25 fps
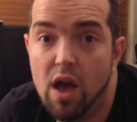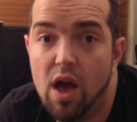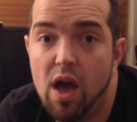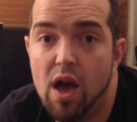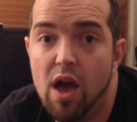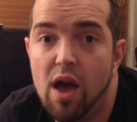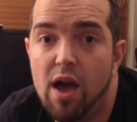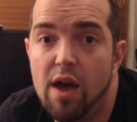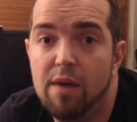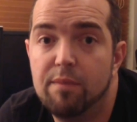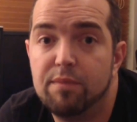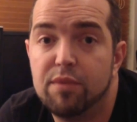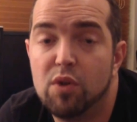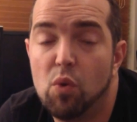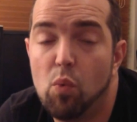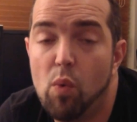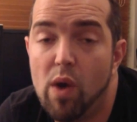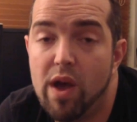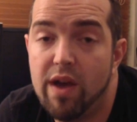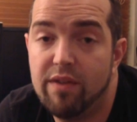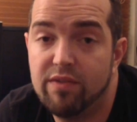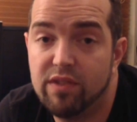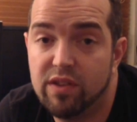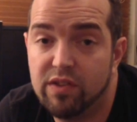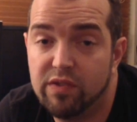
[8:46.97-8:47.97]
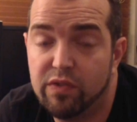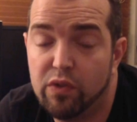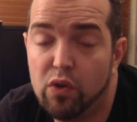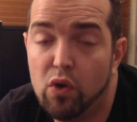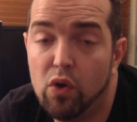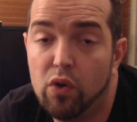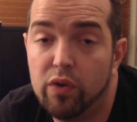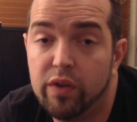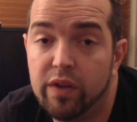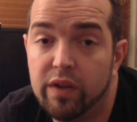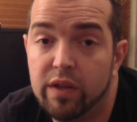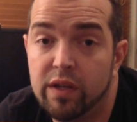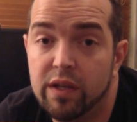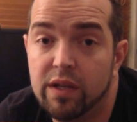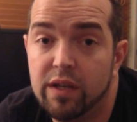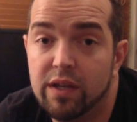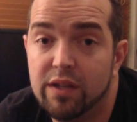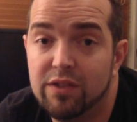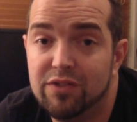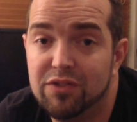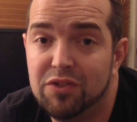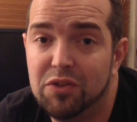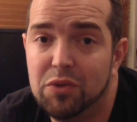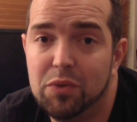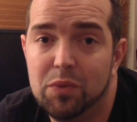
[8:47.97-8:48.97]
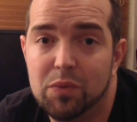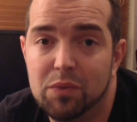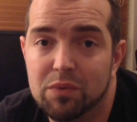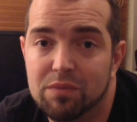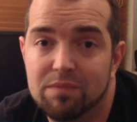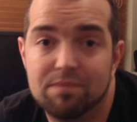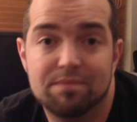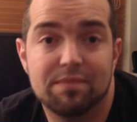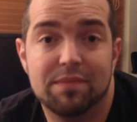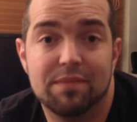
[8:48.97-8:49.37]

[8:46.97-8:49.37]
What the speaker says: the way of the sword to